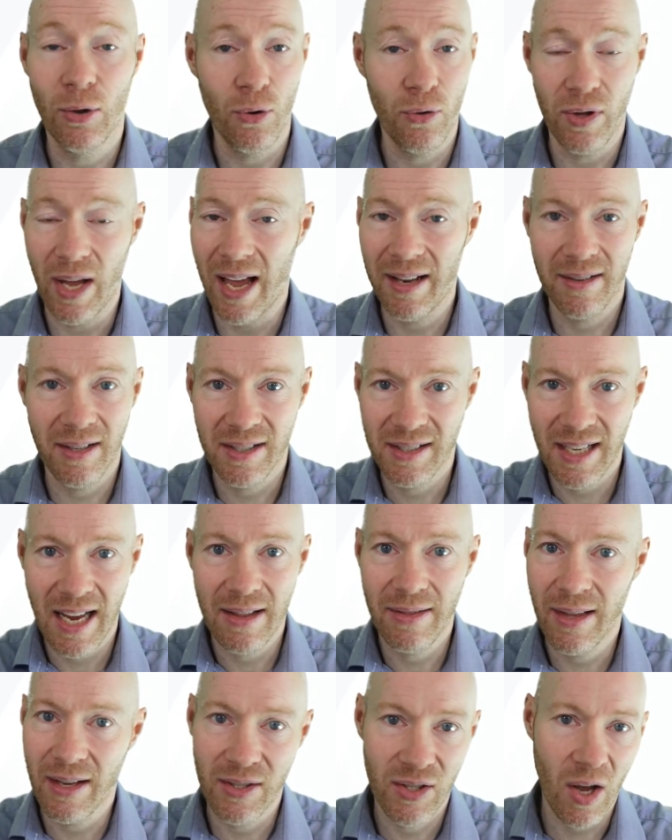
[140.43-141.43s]
They had to set
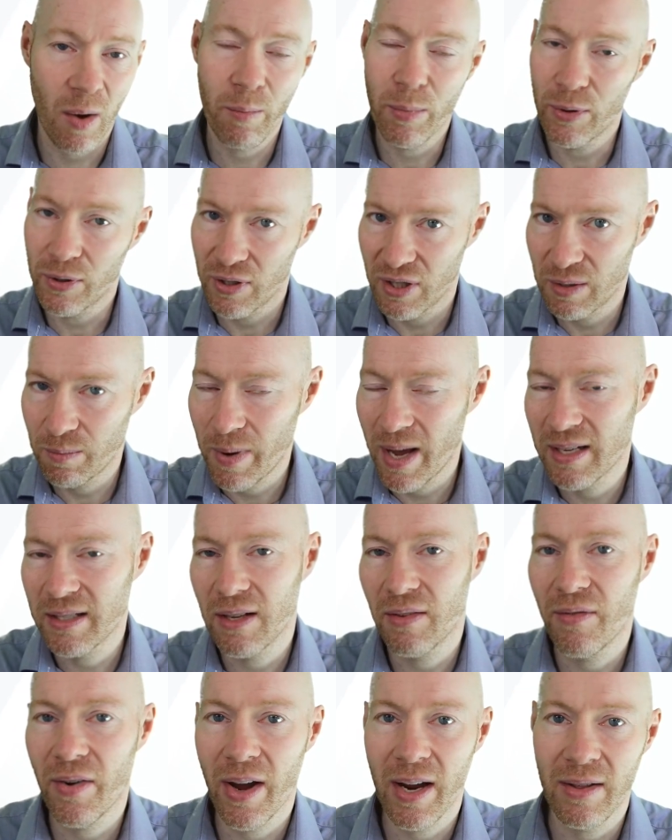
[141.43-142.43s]
this up or to
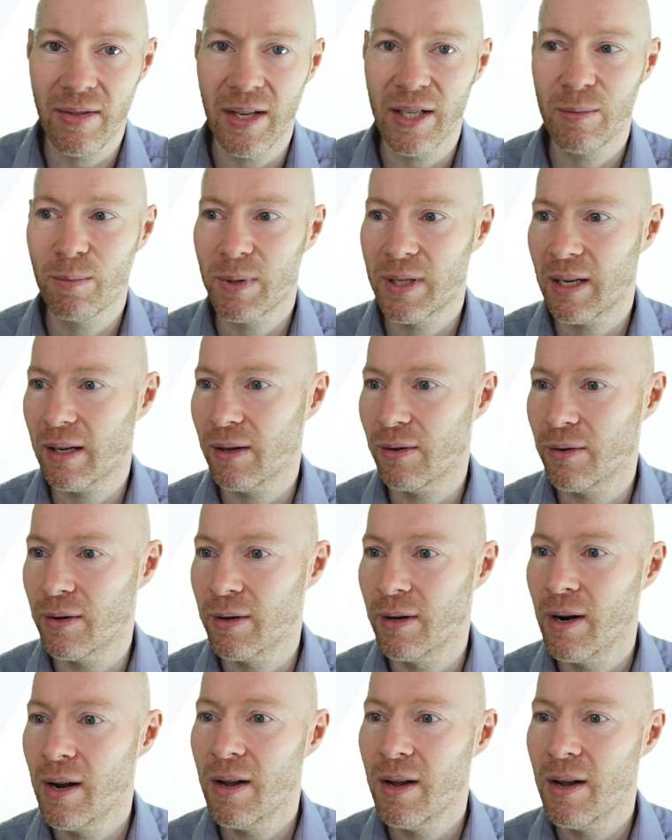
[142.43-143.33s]
specify this particular